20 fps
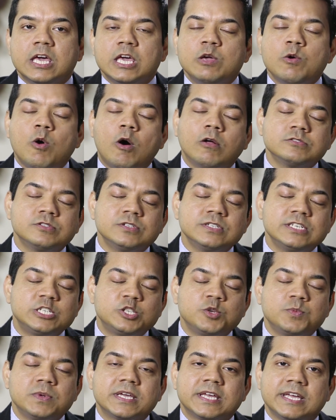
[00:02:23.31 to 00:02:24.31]
you also
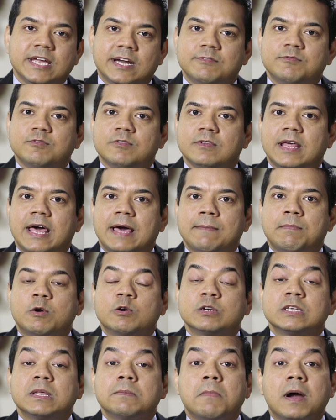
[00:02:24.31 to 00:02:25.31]
need to be careful
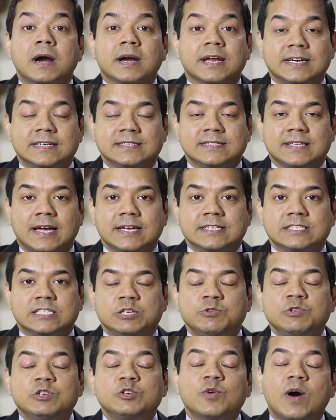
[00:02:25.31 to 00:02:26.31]
about the market size
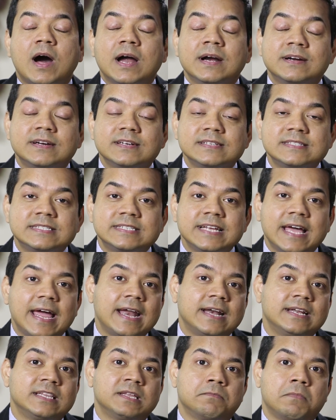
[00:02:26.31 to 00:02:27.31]
you need to
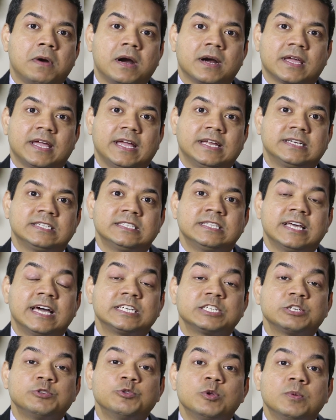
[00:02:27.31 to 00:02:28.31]
understand the market
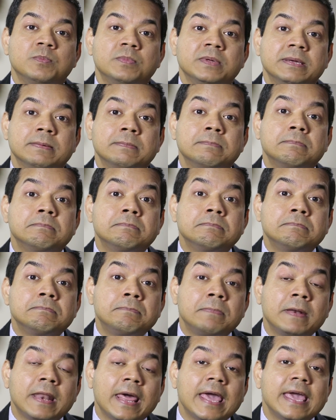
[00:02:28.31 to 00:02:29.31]
that you will be
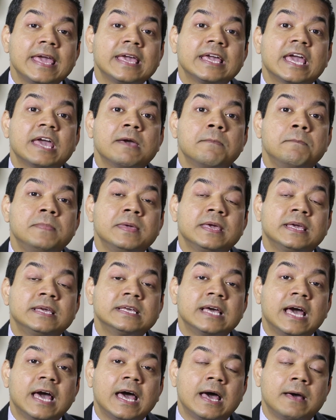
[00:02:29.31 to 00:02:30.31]
playing a big
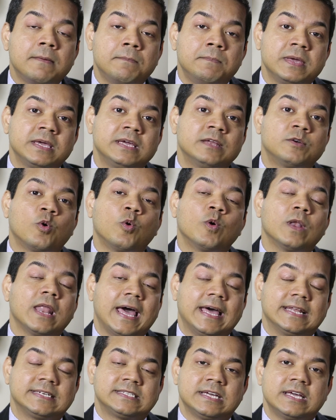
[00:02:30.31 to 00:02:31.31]
uh, big role
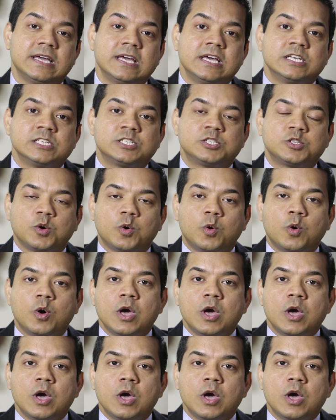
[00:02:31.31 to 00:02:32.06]
at so